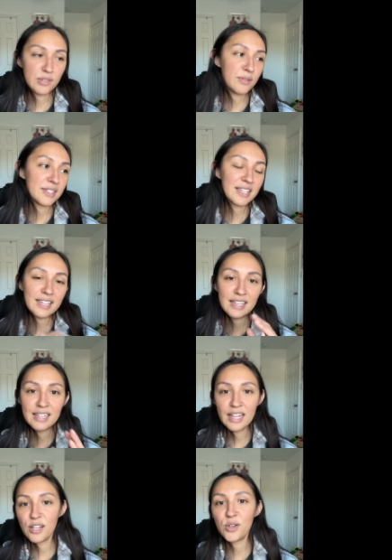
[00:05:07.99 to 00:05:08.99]
So it's like a
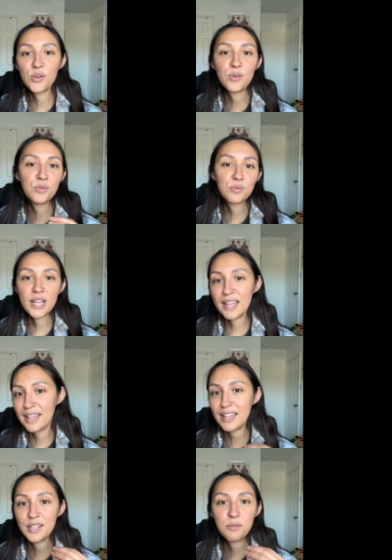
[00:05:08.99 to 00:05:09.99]
yellow,
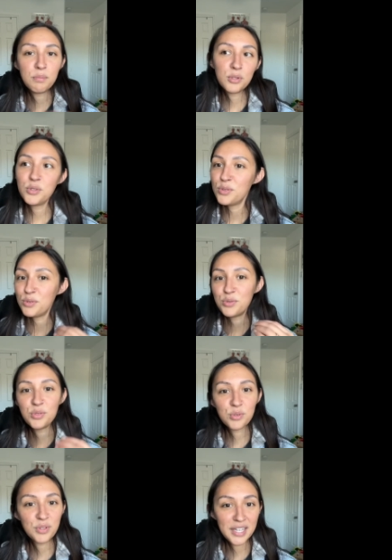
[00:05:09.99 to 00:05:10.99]
red, blue,
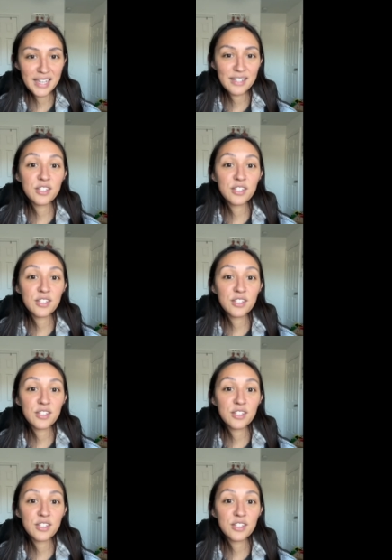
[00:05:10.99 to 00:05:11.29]
green.